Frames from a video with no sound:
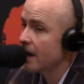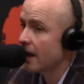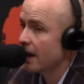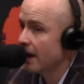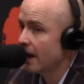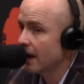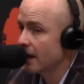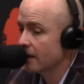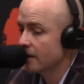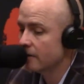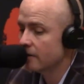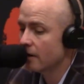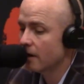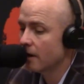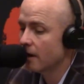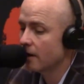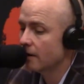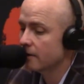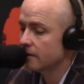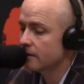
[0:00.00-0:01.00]
And
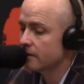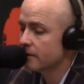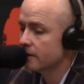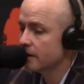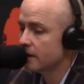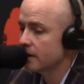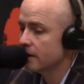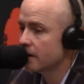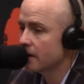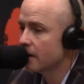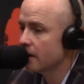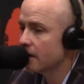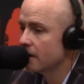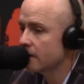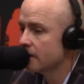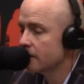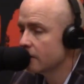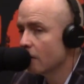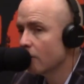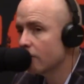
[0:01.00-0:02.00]

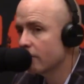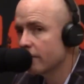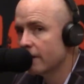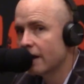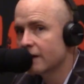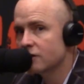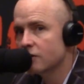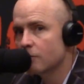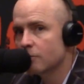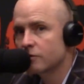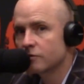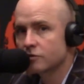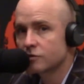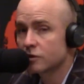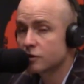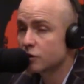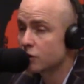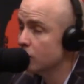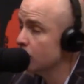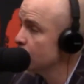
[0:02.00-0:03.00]
not only that though, but there's
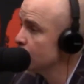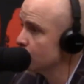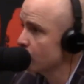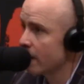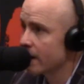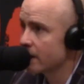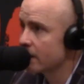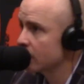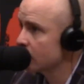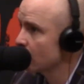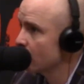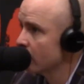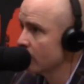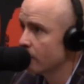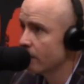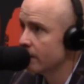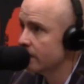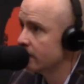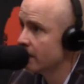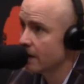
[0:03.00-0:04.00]
this huge regulatory
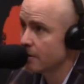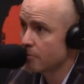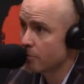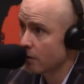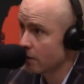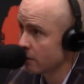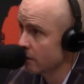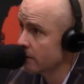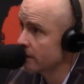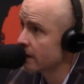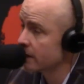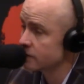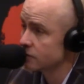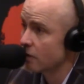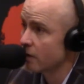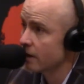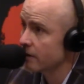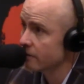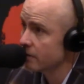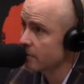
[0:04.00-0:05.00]
red tape burden that's
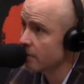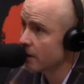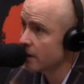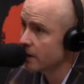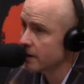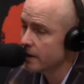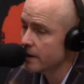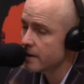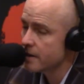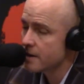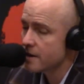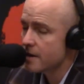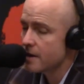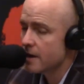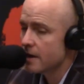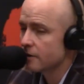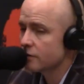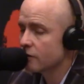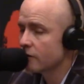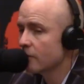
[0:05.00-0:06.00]
on everybody,
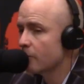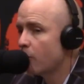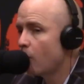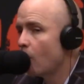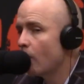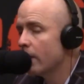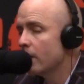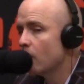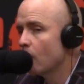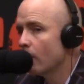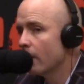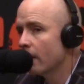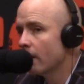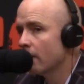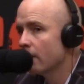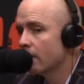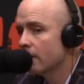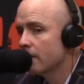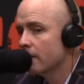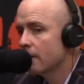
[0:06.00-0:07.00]
to the point
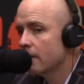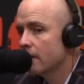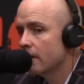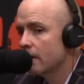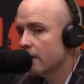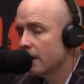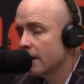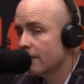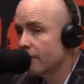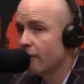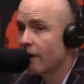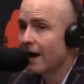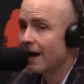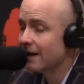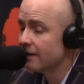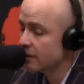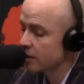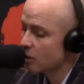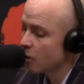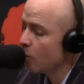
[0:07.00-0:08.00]
where if I
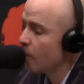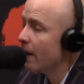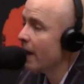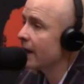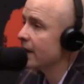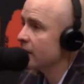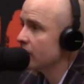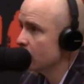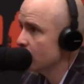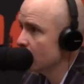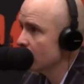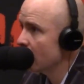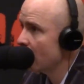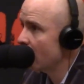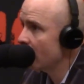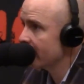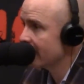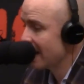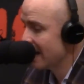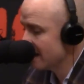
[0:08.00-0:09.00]
had to go back and do it
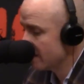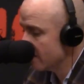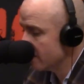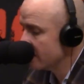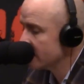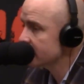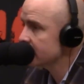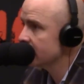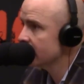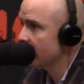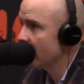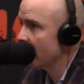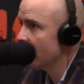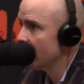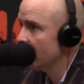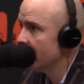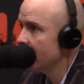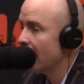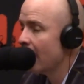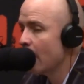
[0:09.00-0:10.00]
all again in this
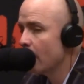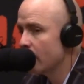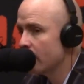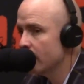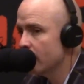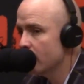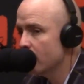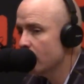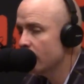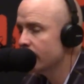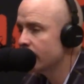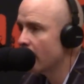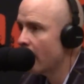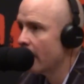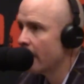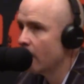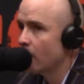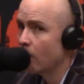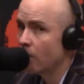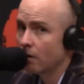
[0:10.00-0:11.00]
environment, I would move to
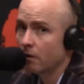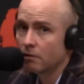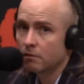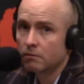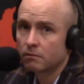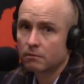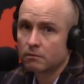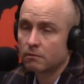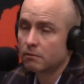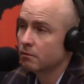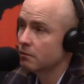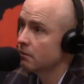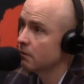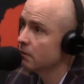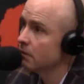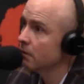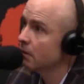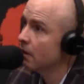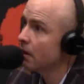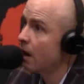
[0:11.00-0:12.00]
Iowa.
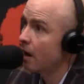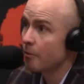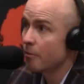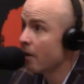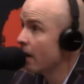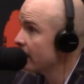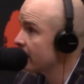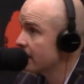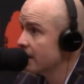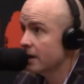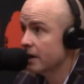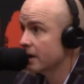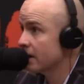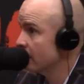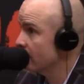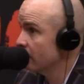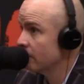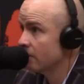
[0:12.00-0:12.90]
I'm not kidding you.